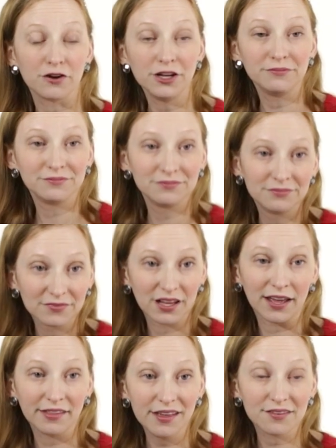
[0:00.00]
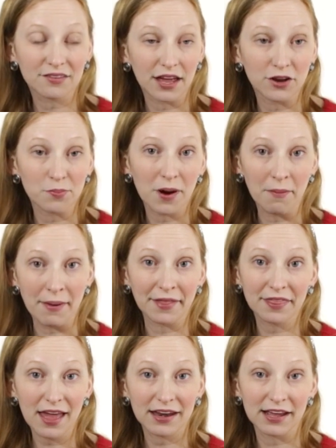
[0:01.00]
foot, like this, and you pop
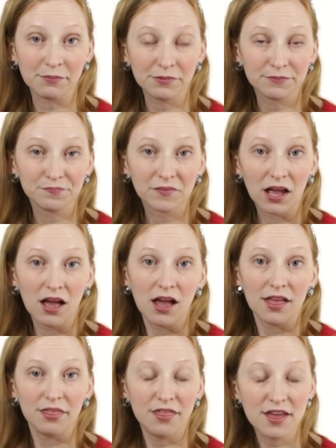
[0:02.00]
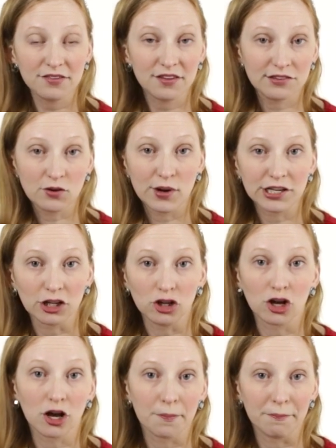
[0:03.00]
out that hip, this is going to
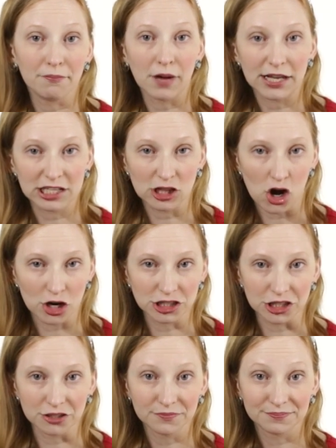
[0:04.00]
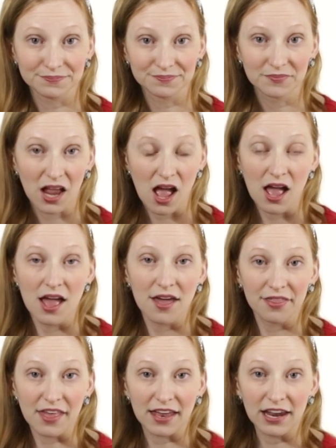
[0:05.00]
look much larger
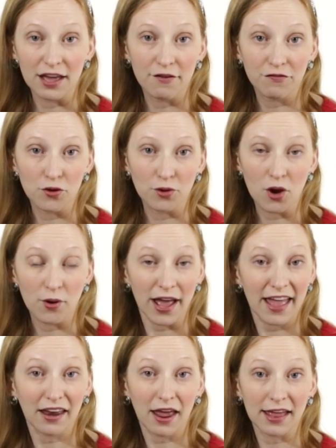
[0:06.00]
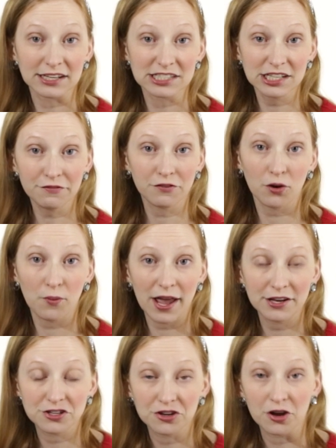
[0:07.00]
than if you go ahead and shift your
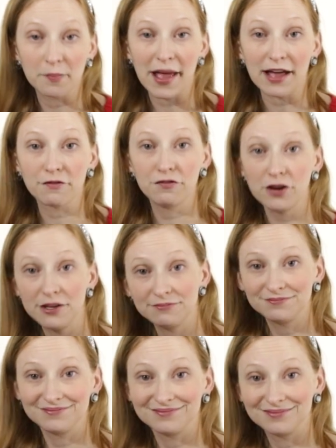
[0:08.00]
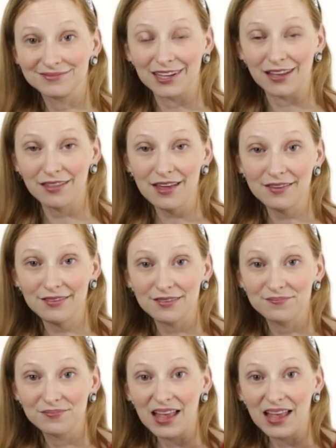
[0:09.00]
weight to your back foot, like this.